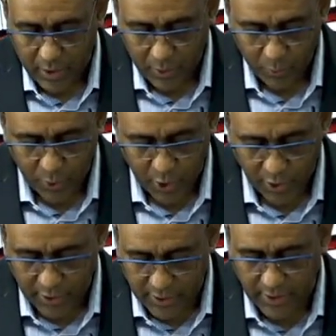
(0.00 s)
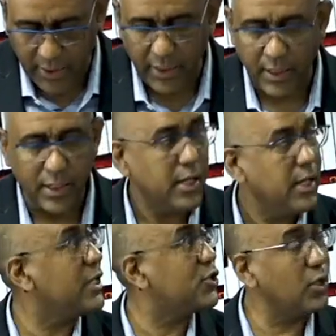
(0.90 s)
We learned C
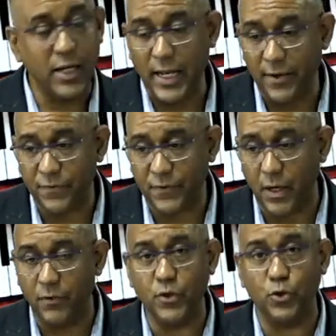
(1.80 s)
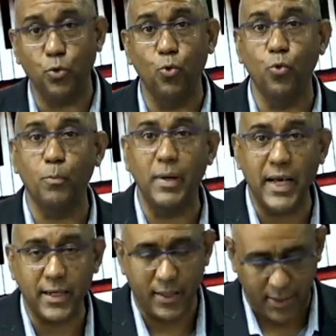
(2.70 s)
is to the left of the two black
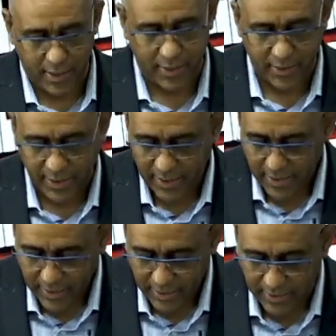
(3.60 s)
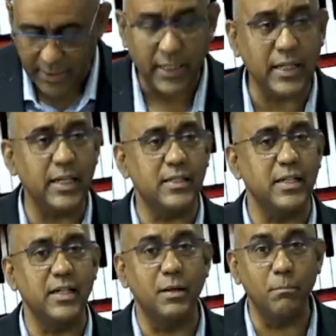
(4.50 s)
keys. D is
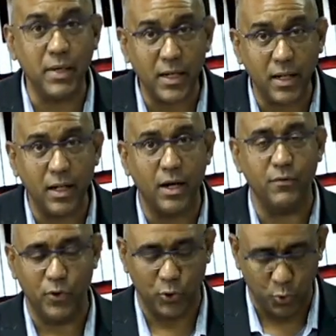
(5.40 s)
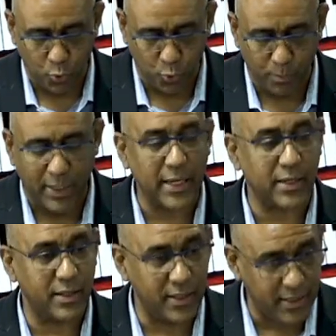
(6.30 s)
in the middle of the two black
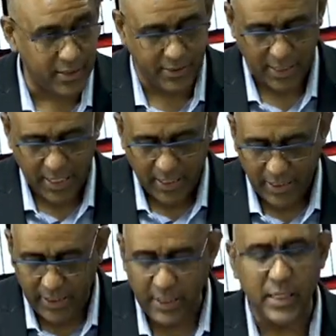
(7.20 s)
keys. E